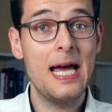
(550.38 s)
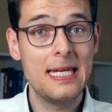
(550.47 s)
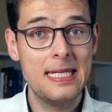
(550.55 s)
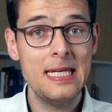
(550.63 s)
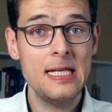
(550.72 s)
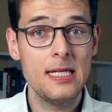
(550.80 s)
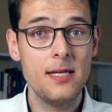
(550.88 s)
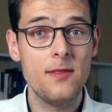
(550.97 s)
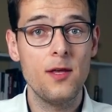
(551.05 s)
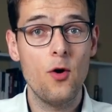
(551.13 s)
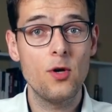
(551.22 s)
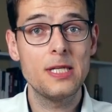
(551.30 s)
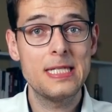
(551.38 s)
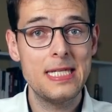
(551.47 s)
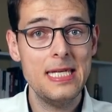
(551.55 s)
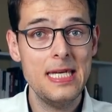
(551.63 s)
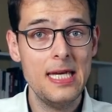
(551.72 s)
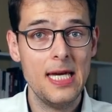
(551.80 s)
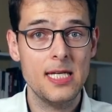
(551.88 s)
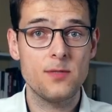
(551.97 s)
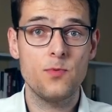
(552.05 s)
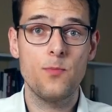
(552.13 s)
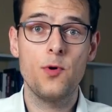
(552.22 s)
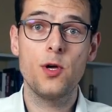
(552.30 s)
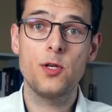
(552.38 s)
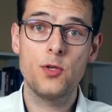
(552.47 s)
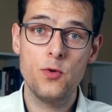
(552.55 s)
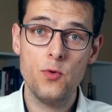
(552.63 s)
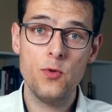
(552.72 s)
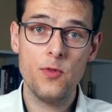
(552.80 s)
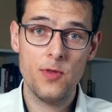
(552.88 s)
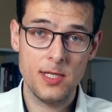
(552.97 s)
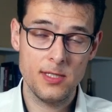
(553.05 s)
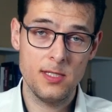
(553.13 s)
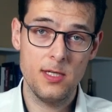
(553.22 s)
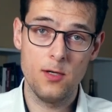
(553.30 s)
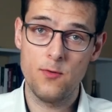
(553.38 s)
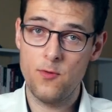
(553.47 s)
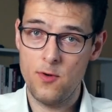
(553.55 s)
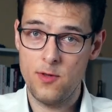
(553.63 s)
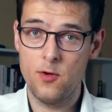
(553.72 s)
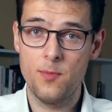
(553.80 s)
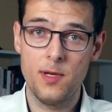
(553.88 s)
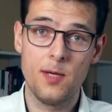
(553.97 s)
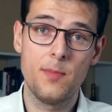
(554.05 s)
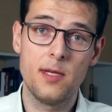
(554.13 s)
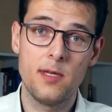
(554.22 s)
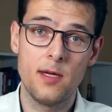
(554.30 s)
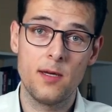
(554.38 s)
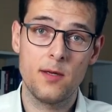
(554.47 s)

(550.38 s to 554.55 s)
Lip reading: Ideally, the auditee has prepared two things here for the opening meeting.